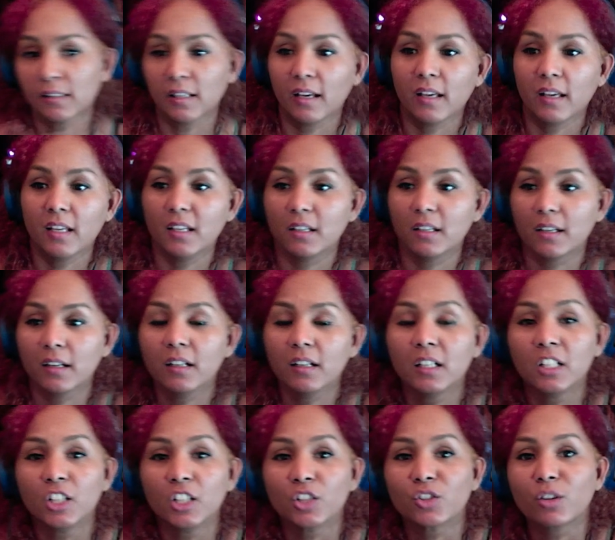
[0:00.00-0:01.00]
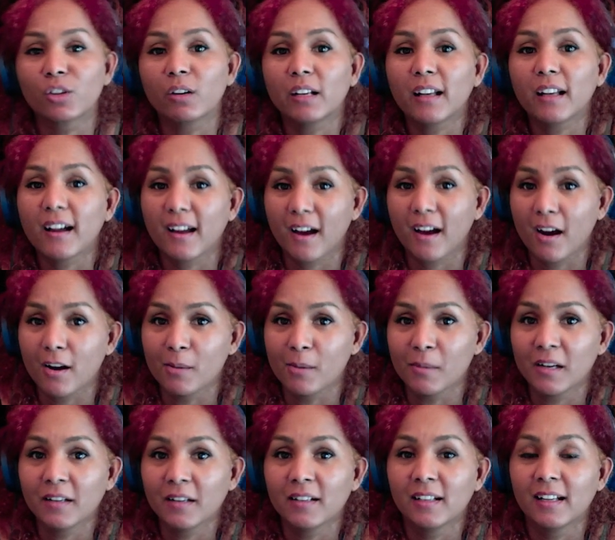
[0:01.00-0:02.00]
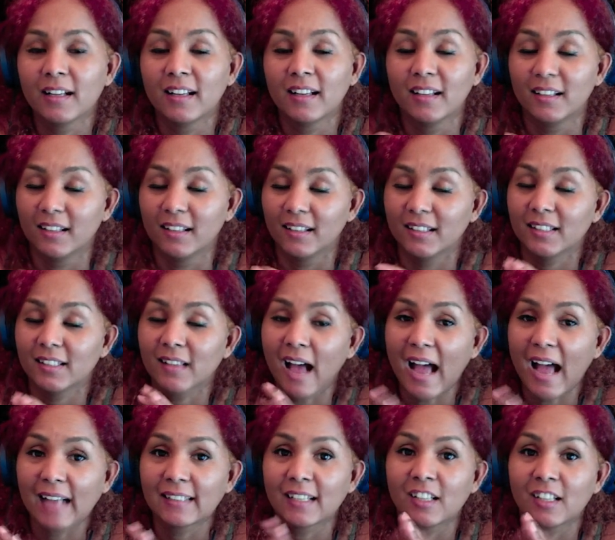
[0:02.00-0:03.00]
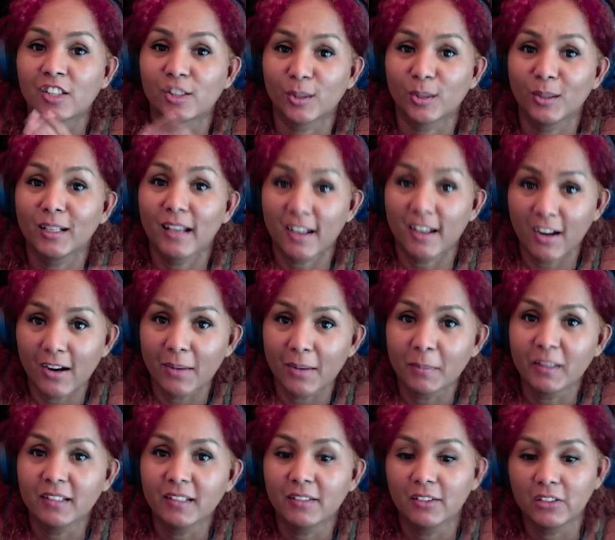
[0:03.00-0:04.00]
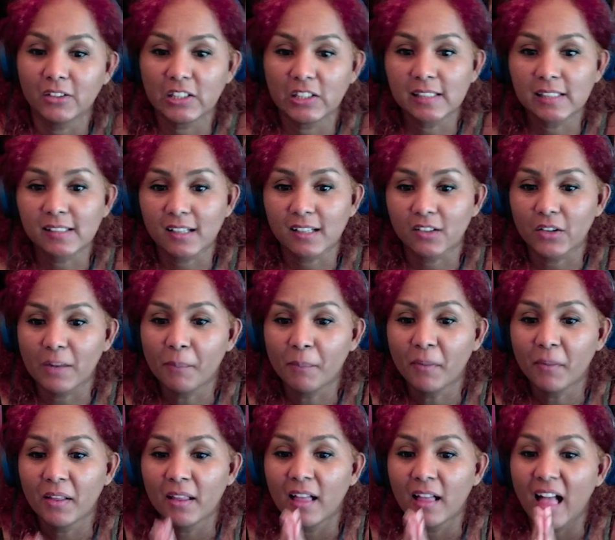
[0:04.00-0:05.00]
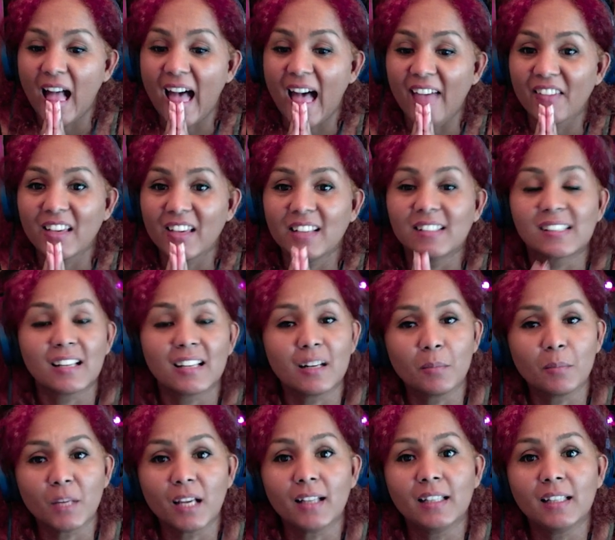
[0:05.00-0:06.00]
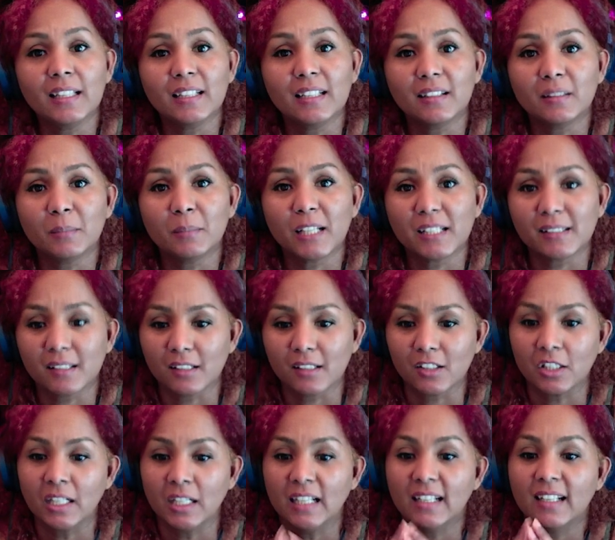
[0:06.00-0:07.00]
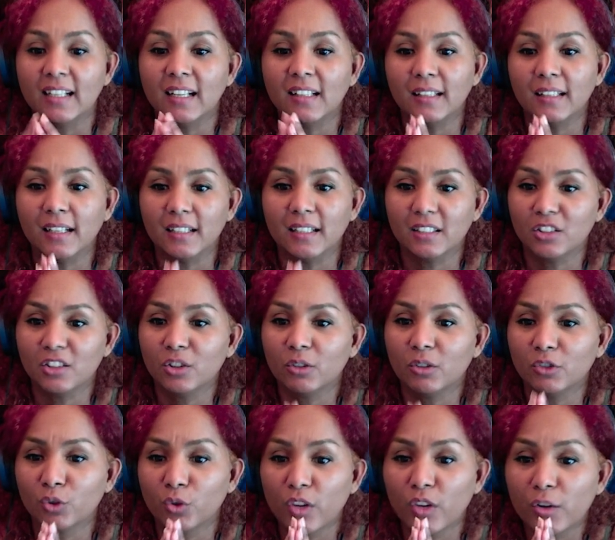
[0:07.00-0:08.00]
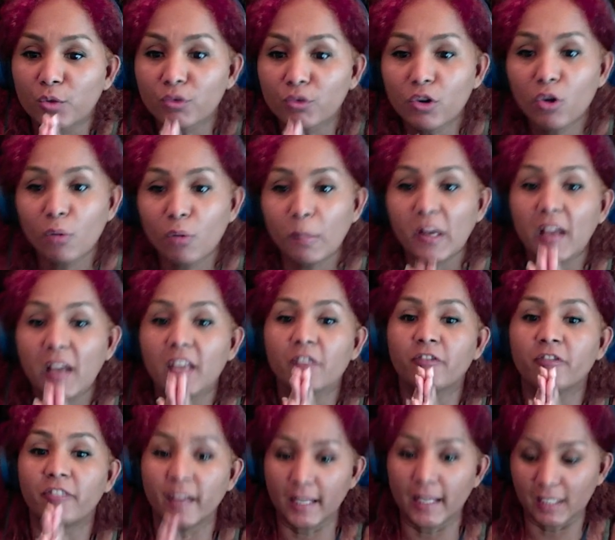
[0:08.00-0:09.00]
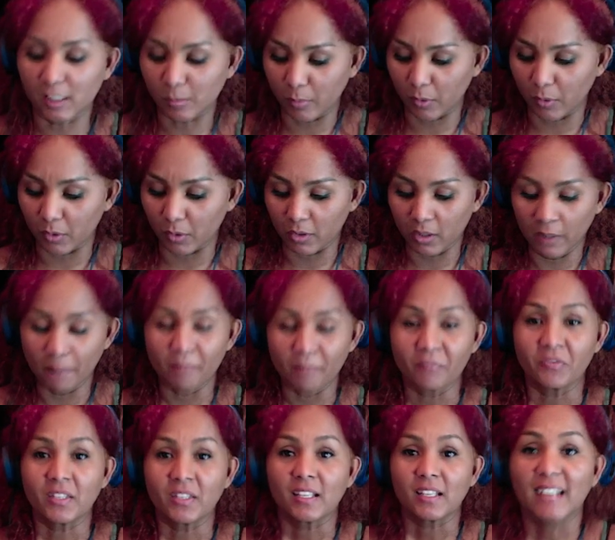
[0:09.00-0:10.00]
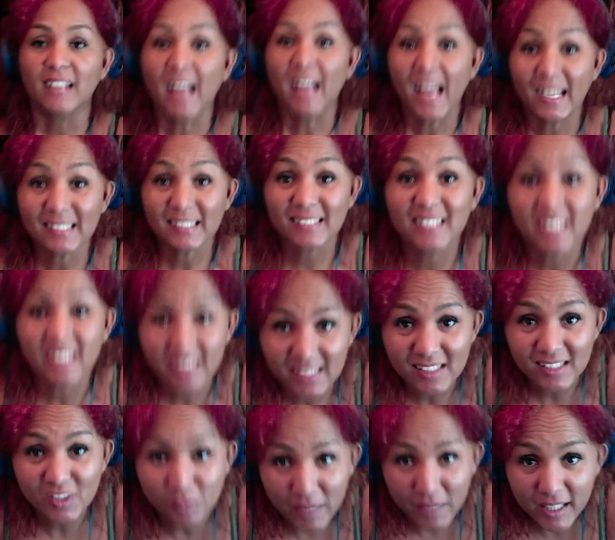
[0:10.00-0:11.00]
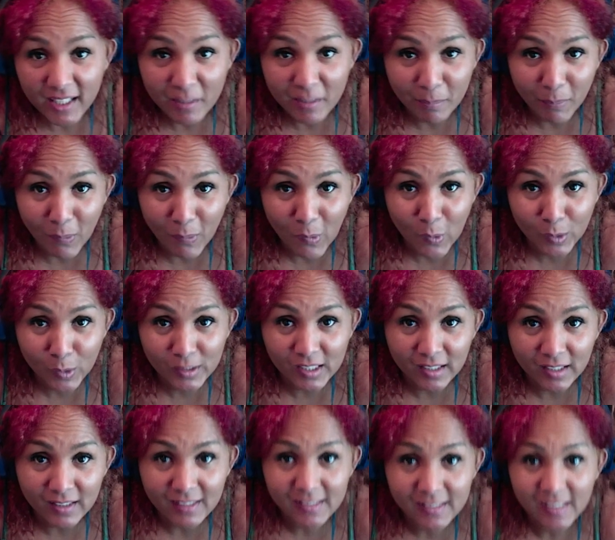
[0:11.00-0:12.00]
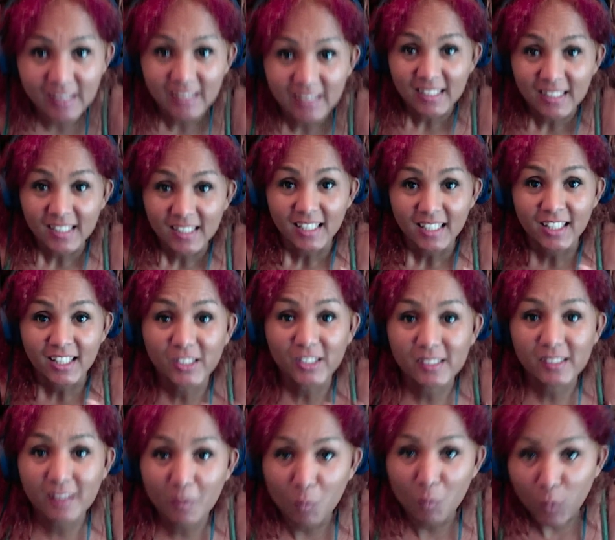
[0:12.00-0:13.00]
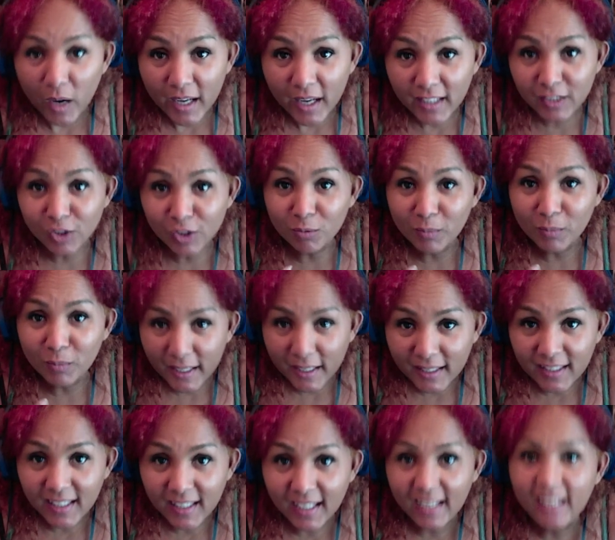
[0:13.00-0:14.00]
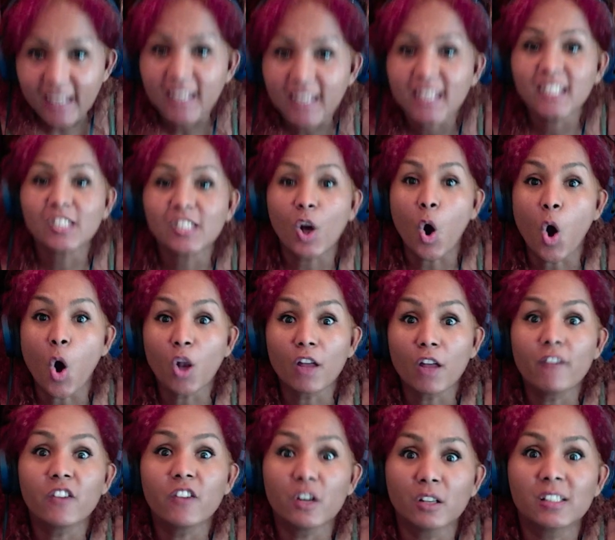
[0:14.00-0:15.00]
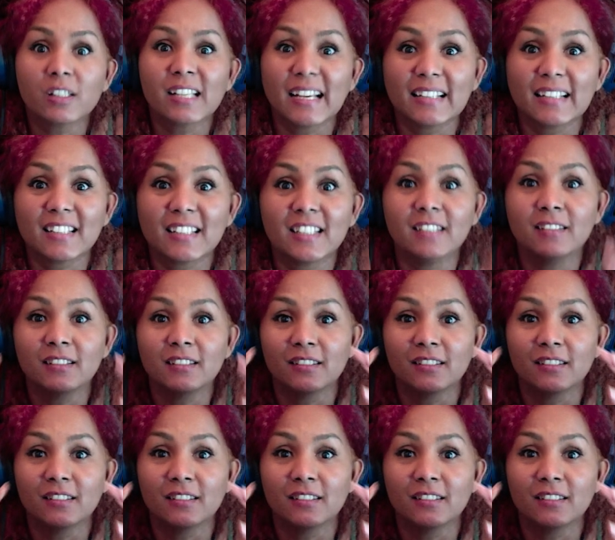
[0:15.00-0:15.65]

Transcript: it here, Zoila Garman. It's at Zoila Garman on Instagram. And then send me a little message and I'll add you to the group in Facebook. Guys, this is really important because the way to make it is all of us getting